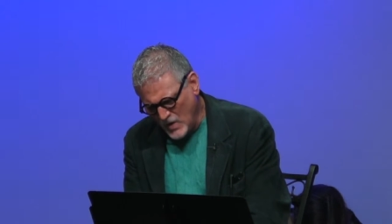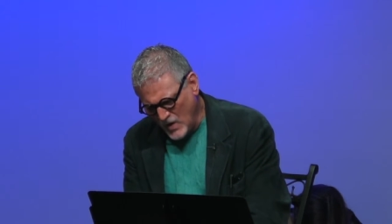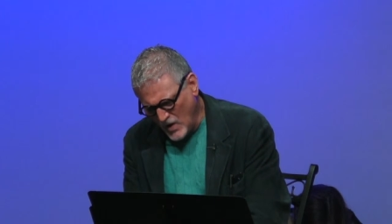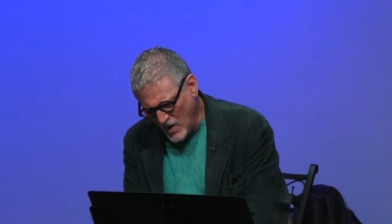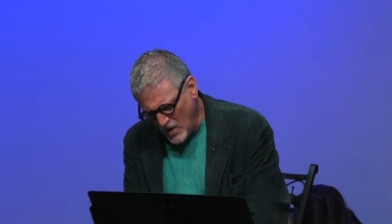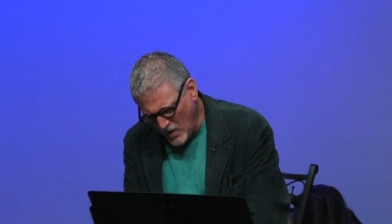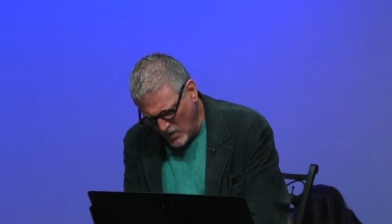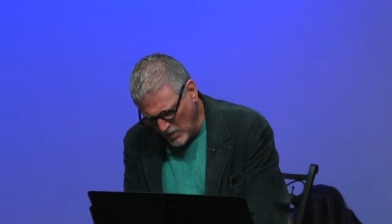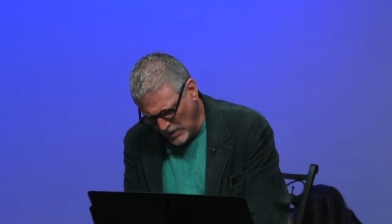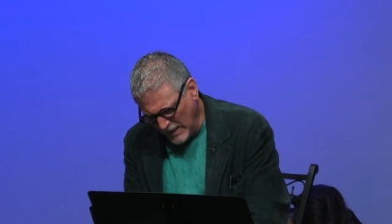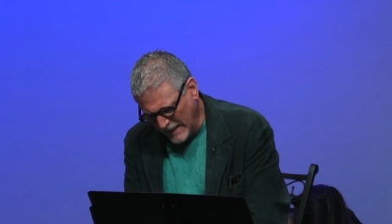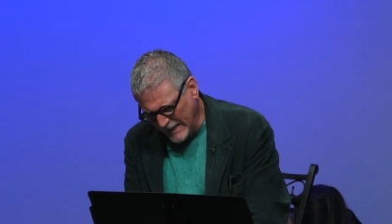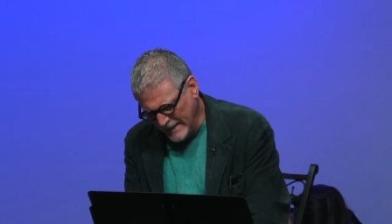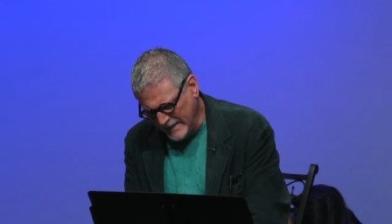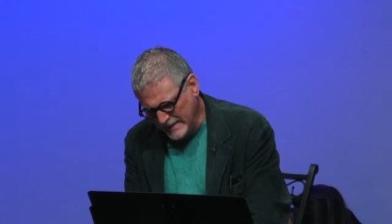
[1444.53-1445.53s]

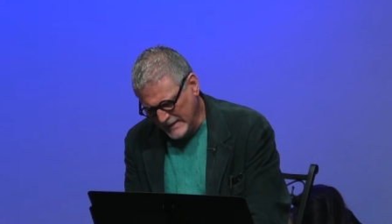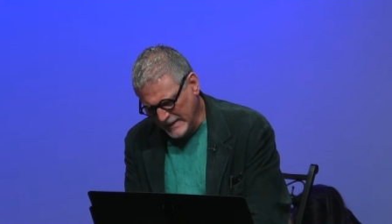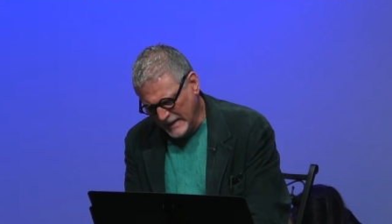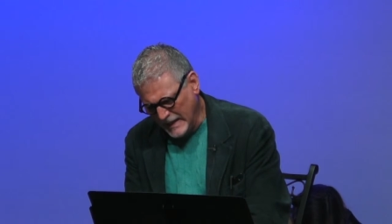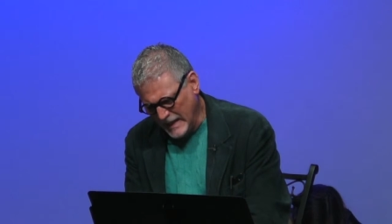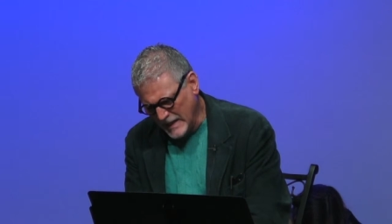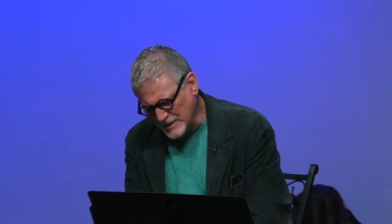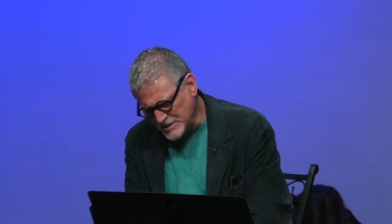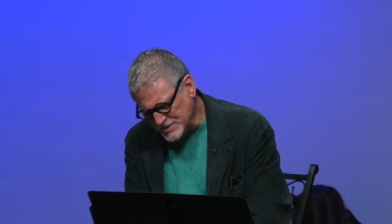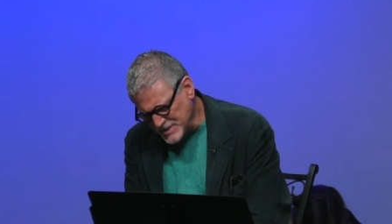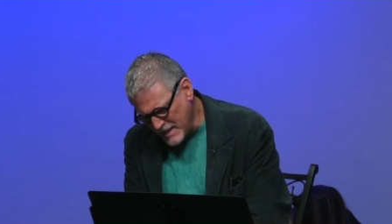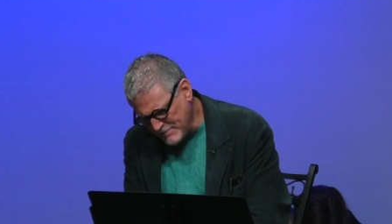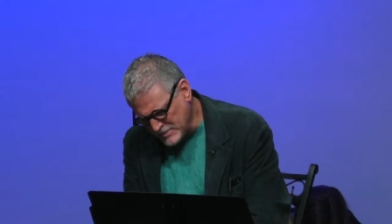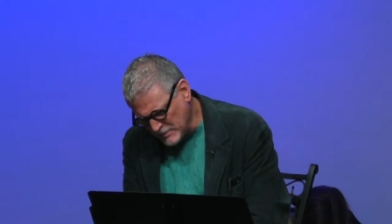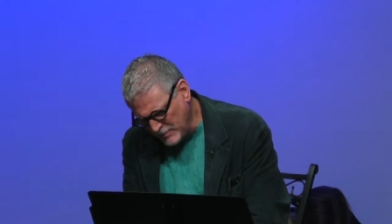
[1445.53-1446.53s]
holy,
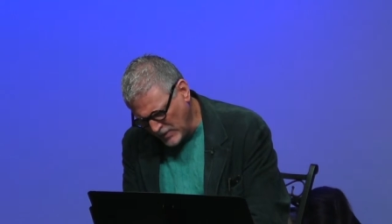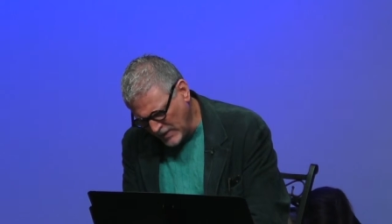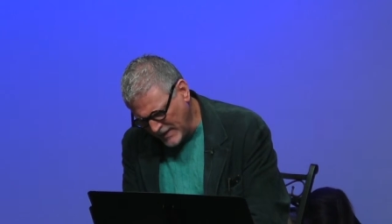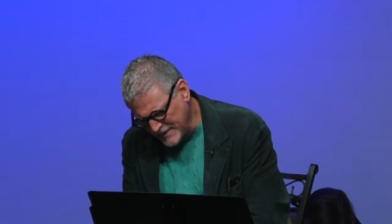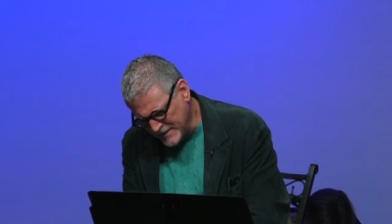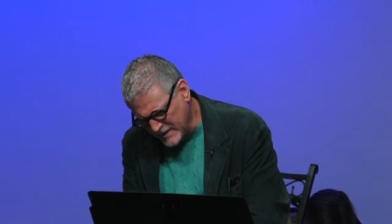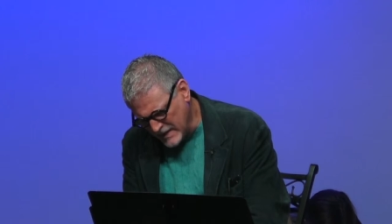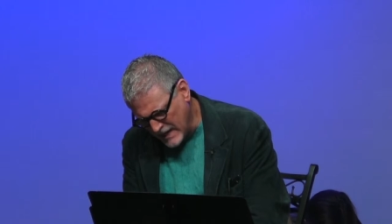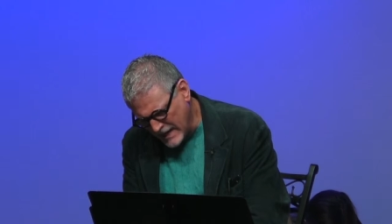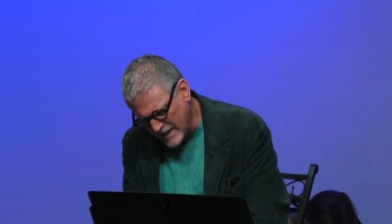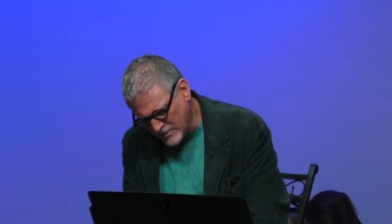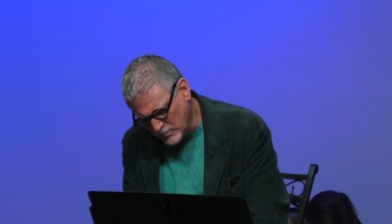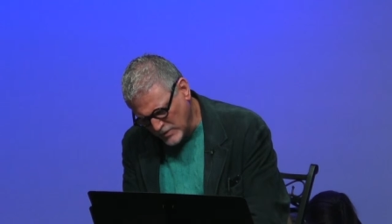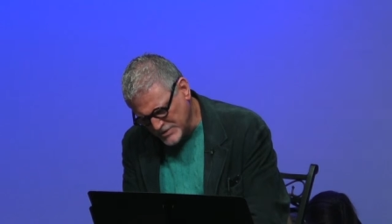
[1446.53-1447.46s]
acceptable unto God,